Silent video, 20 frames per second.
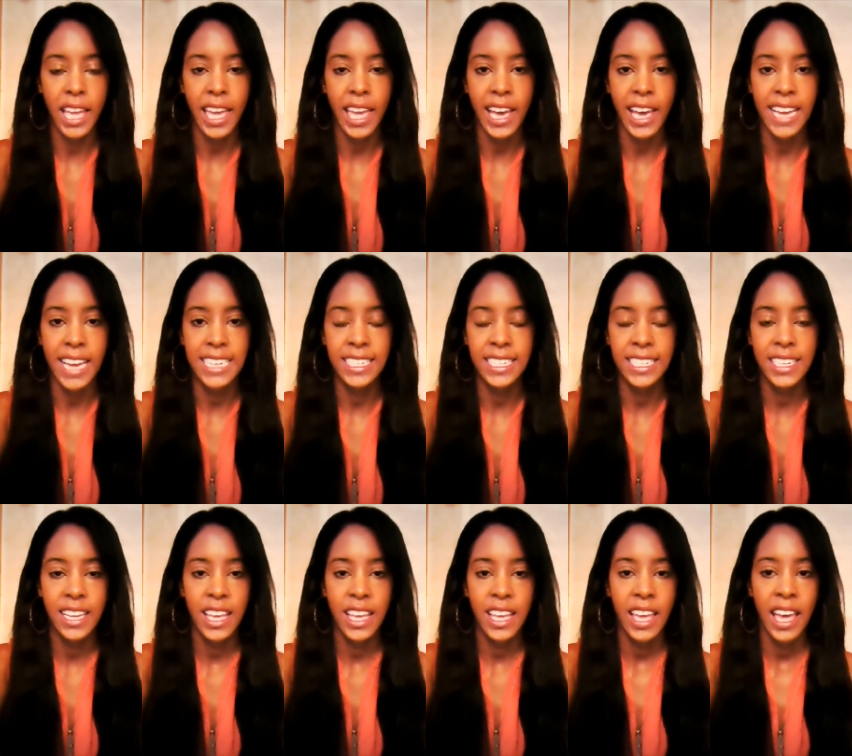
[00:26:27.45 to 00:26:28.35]
And
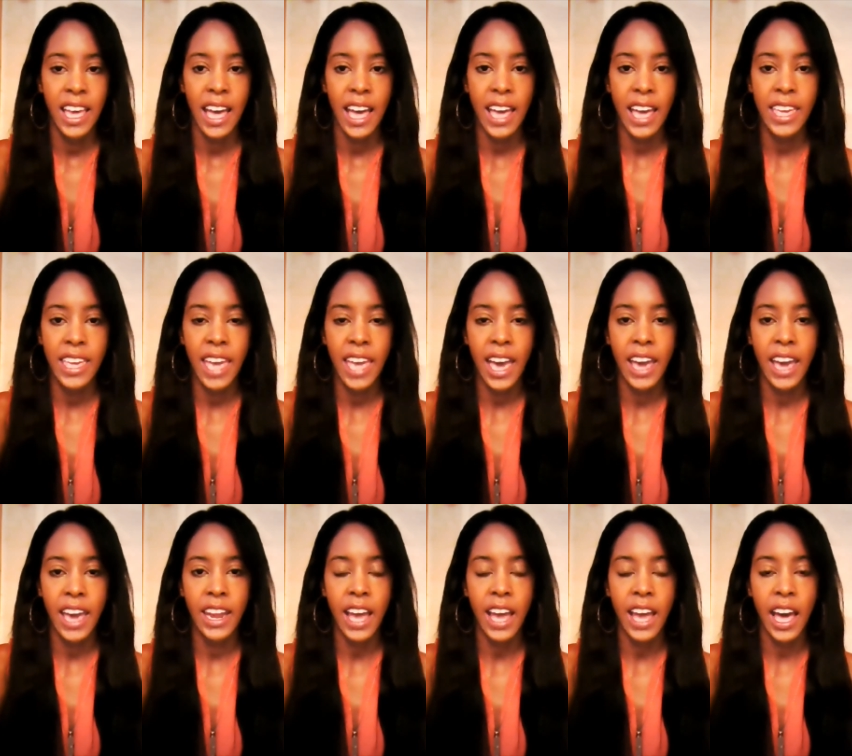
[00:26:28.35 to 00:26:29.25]

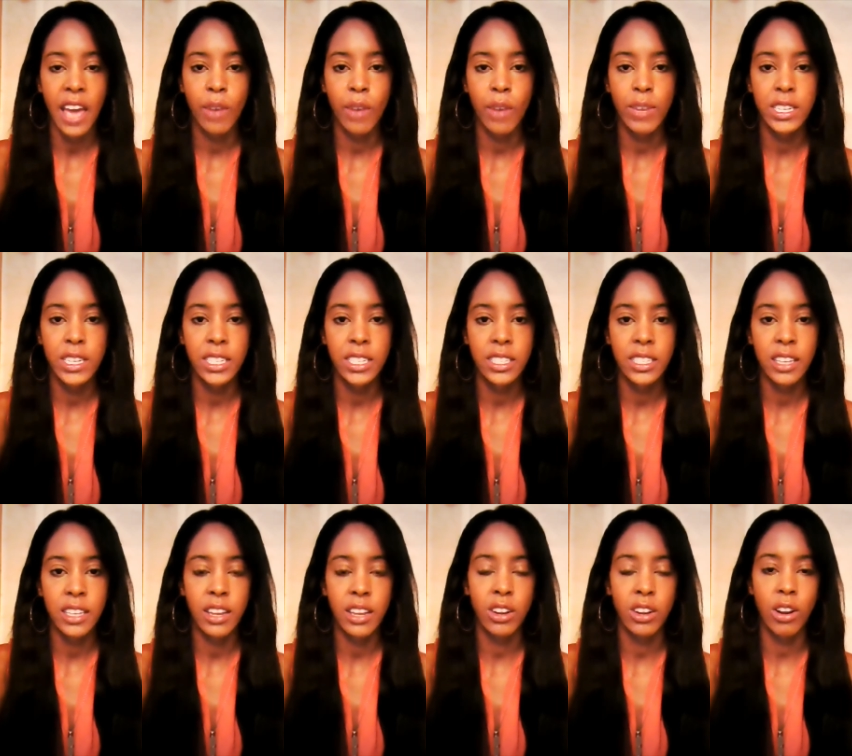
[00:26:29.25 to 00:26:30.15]
again, I would just
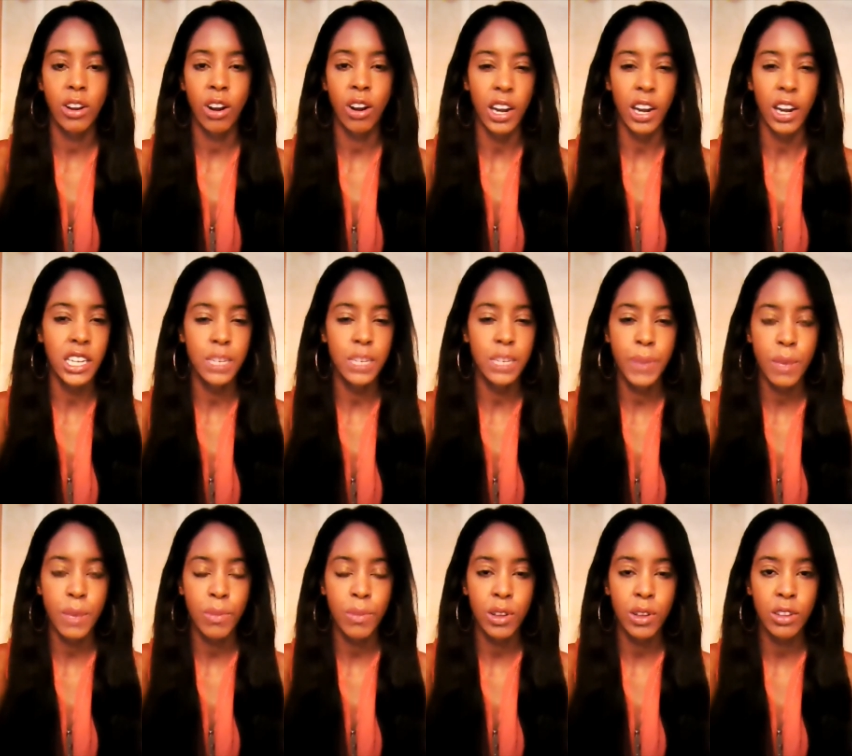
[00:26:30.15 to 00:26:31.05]
encourage
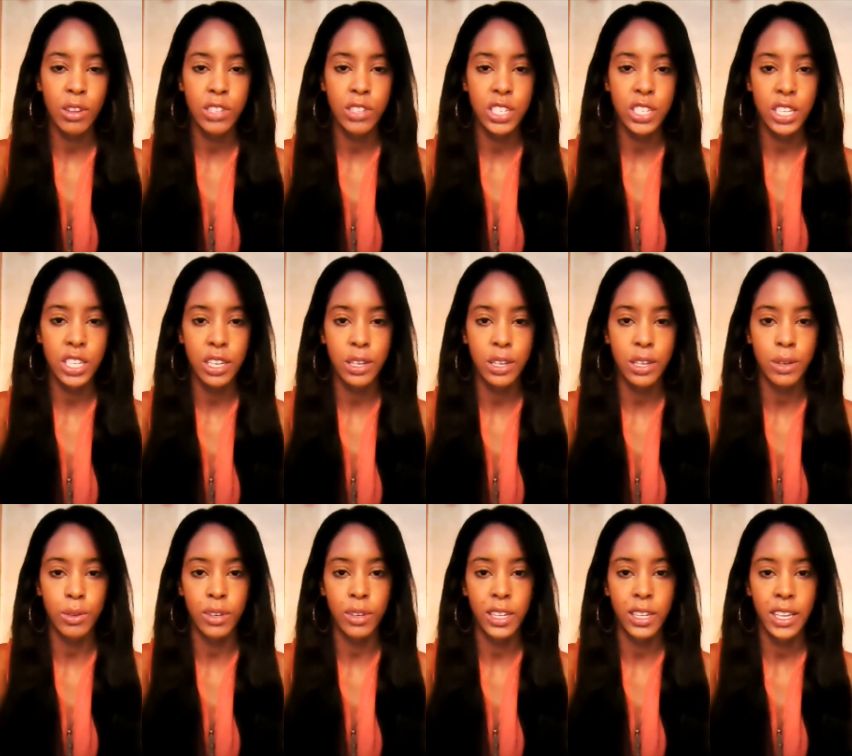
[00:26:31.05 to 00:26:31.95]
people
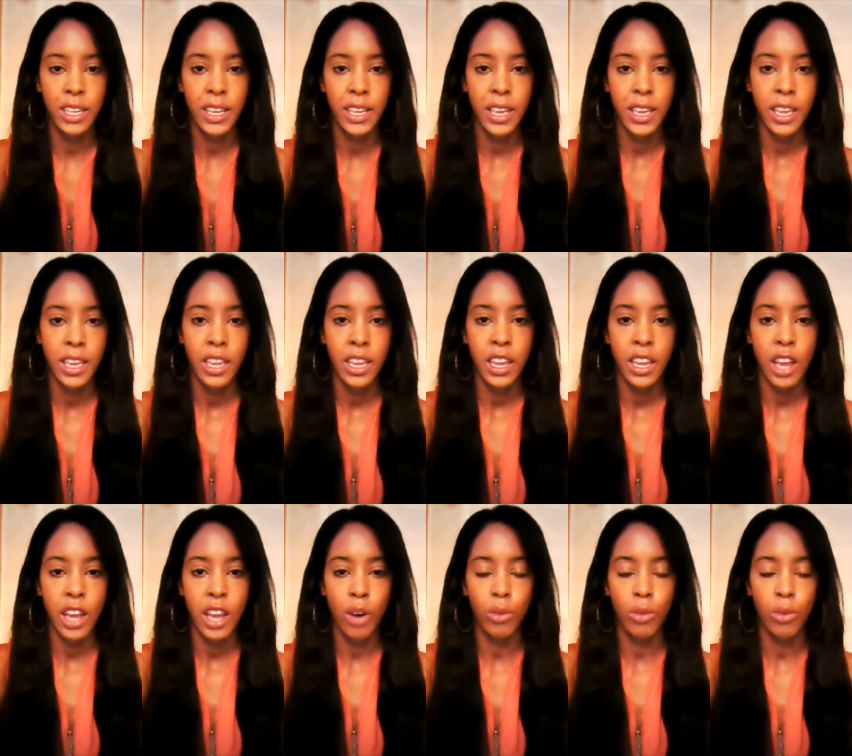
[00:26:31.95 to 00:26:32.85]
to, you
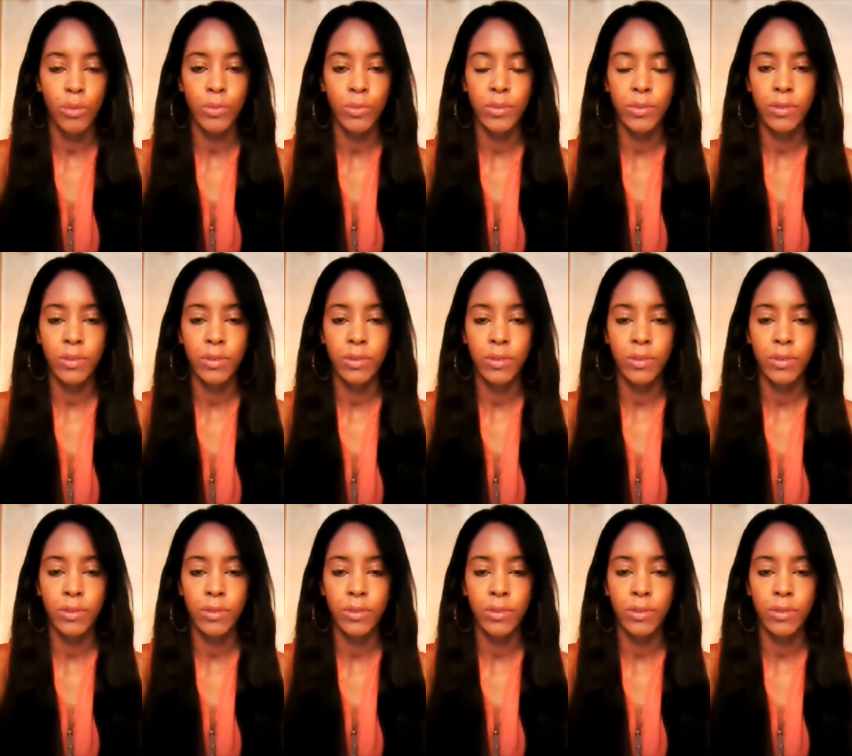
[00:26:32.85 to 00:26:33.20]
know,